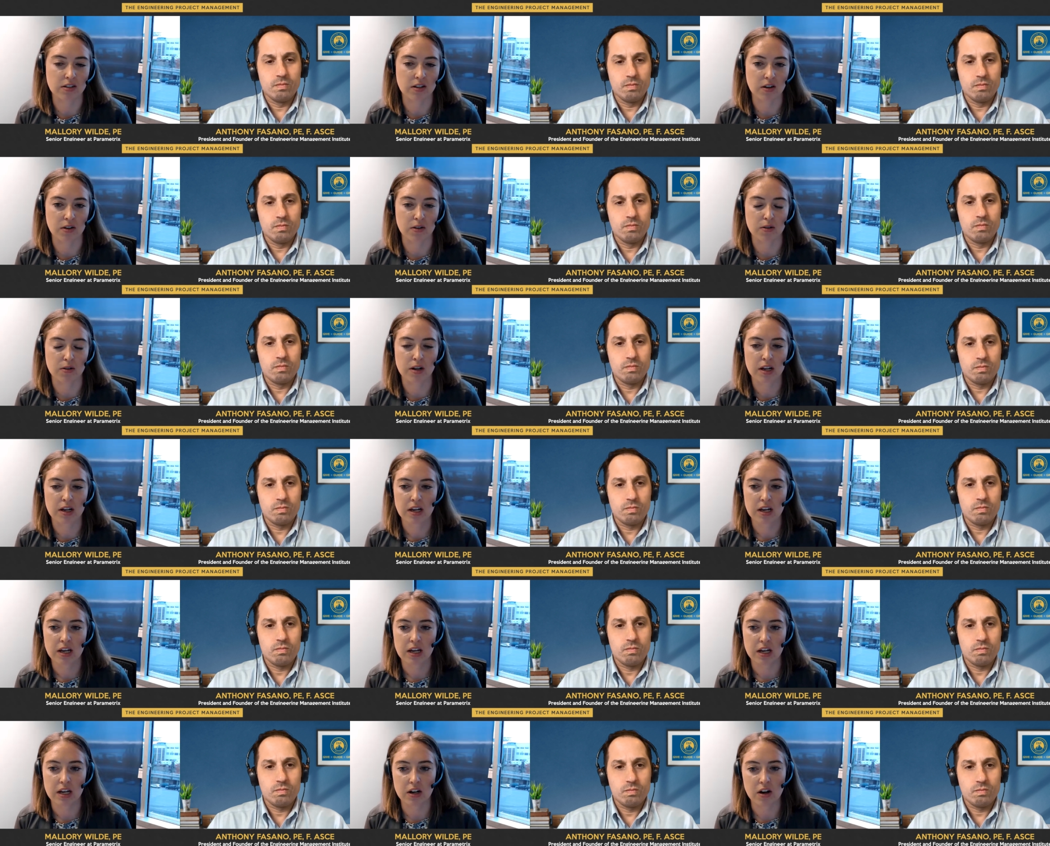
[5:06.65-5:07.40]
Speaker 1: So,
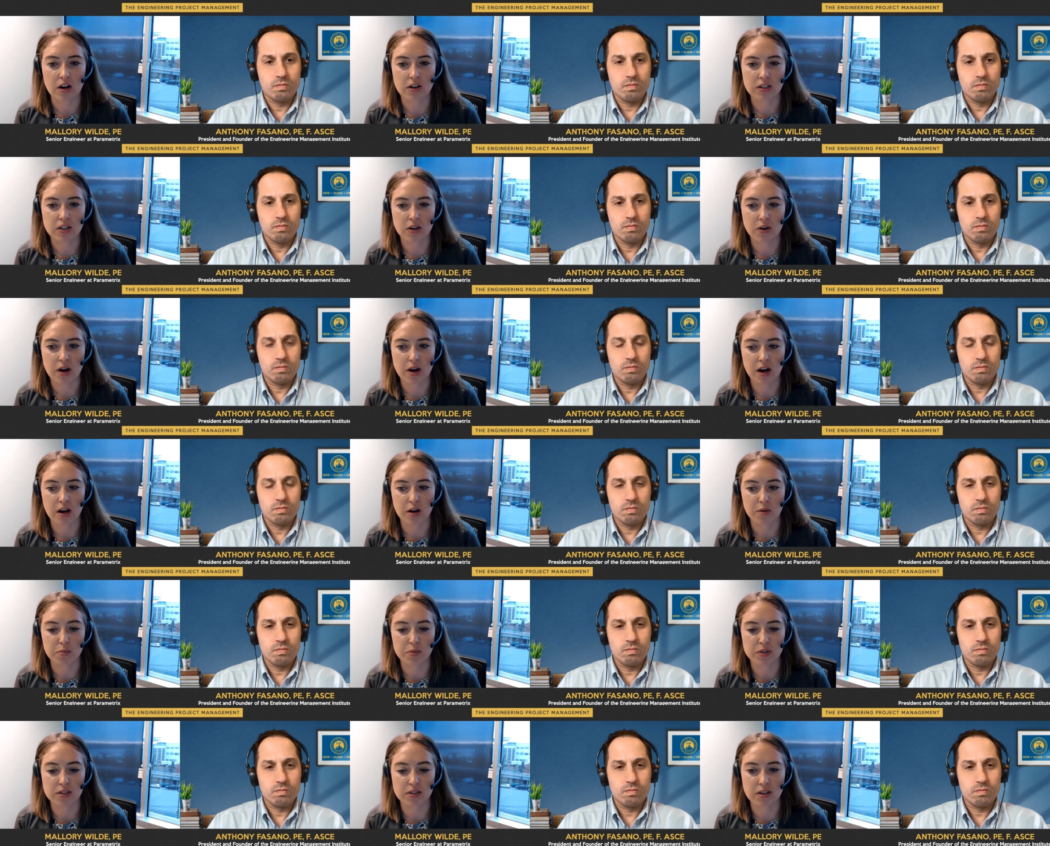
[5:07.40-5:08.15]
it also
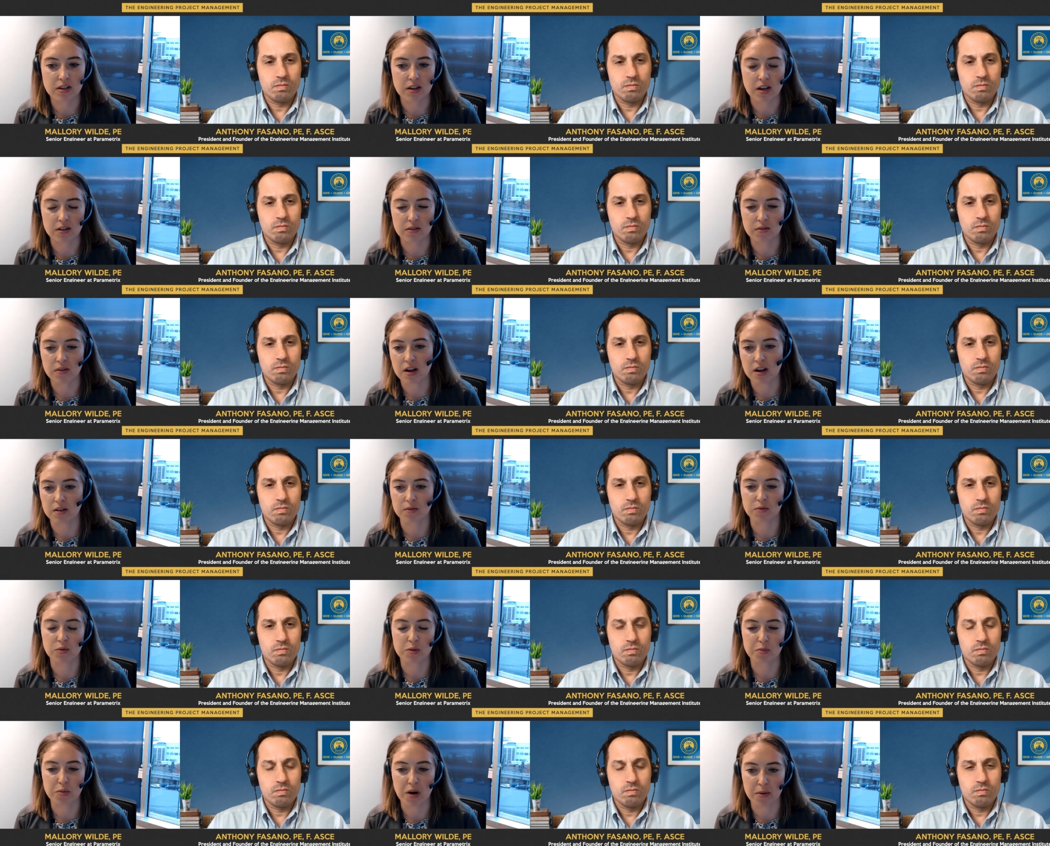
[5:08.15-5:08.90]
helps, and
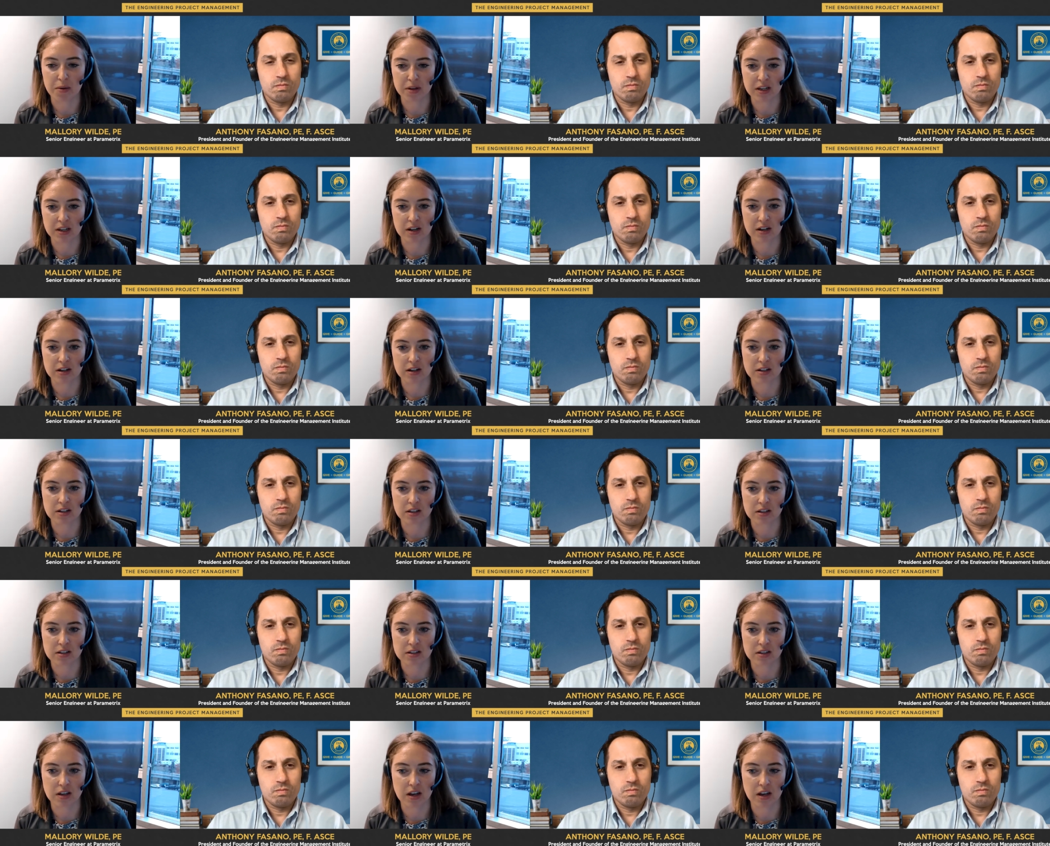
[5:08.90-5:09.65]
and we'll probably get
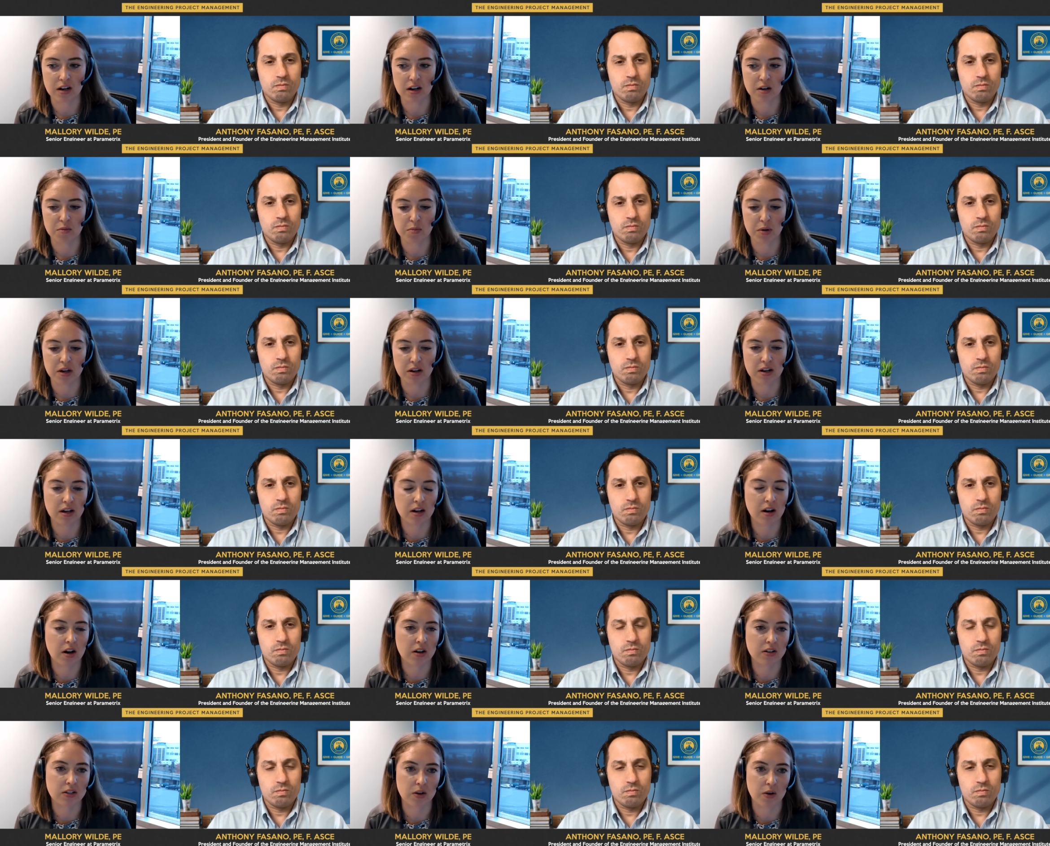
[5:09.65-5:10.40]
into this later, but
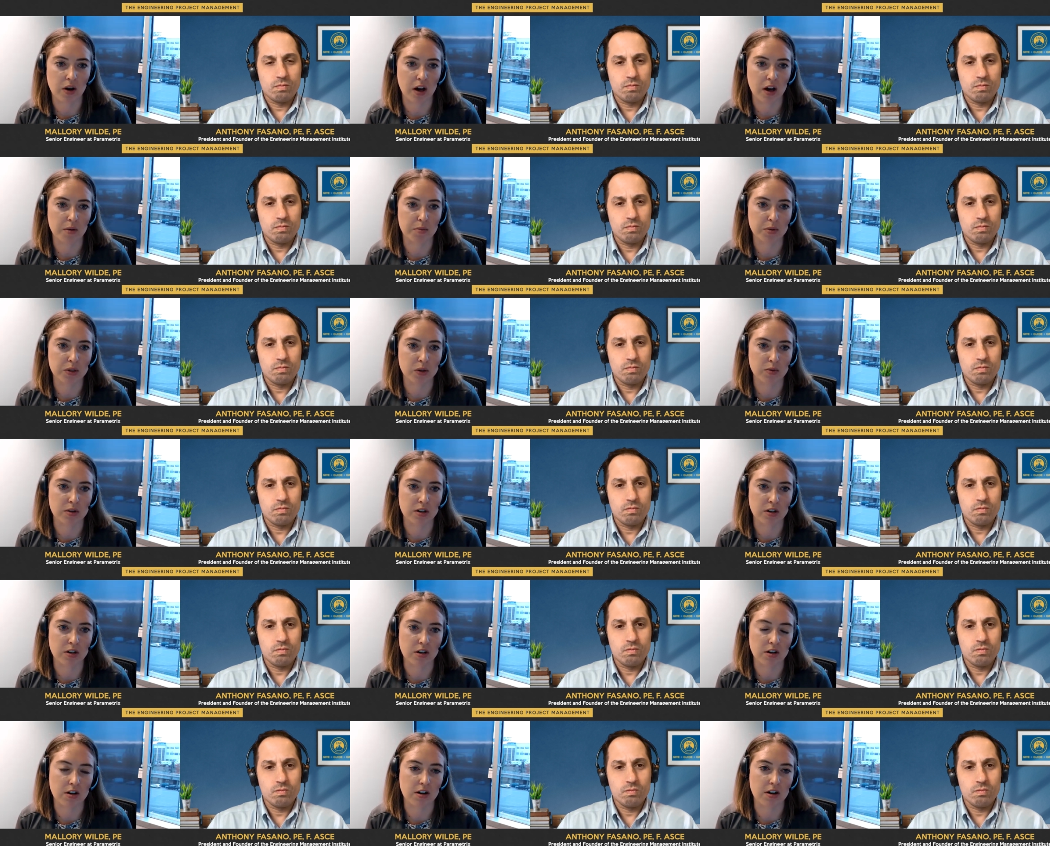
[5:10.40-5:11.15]
it also helps
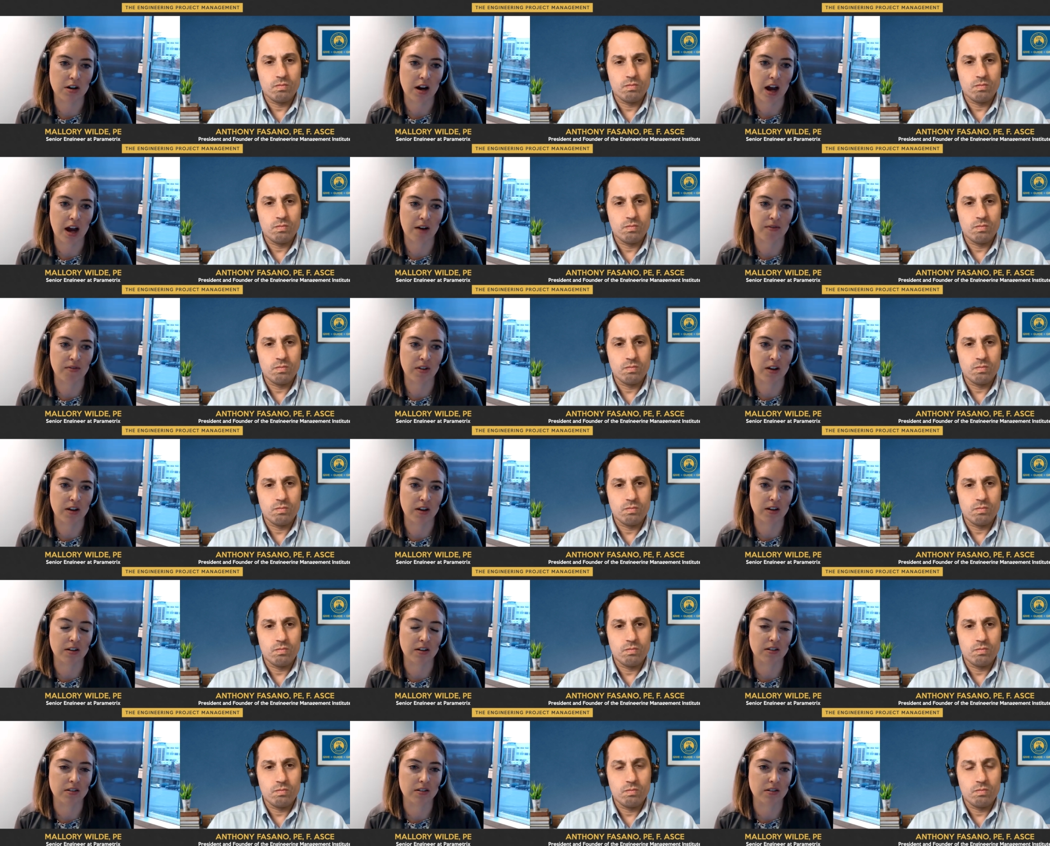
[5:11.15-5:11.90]
when you're
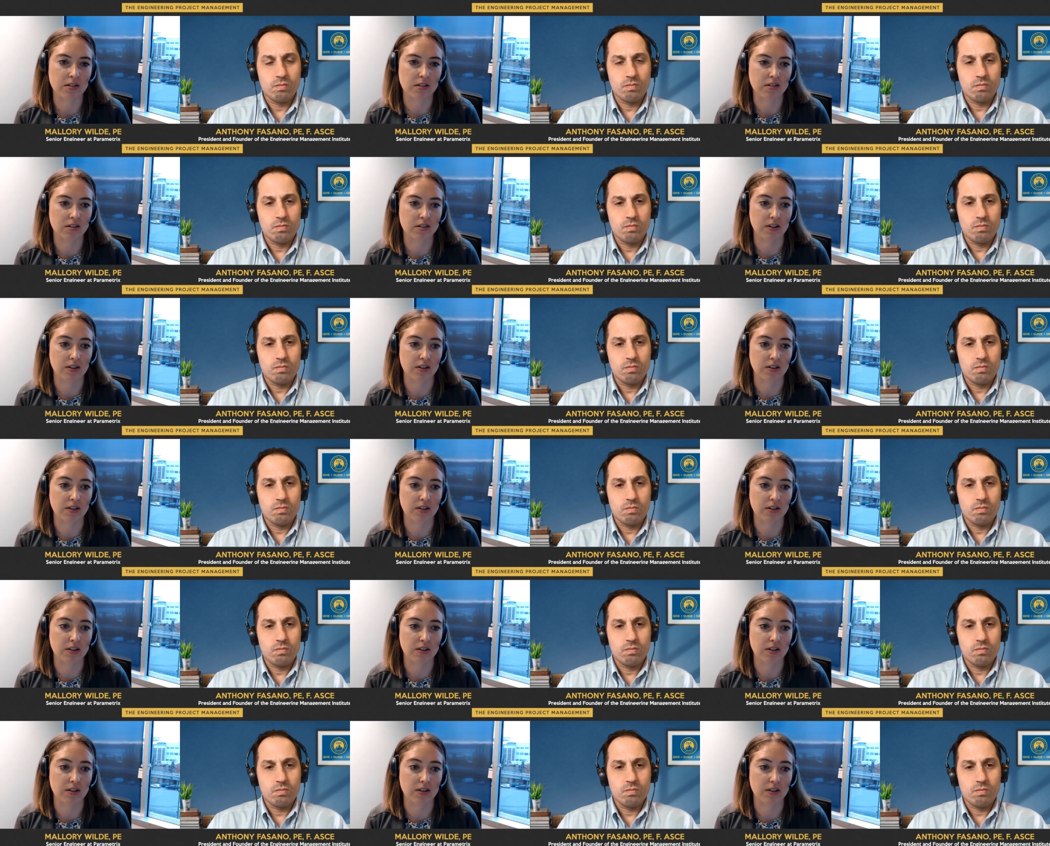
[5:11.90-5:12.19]
having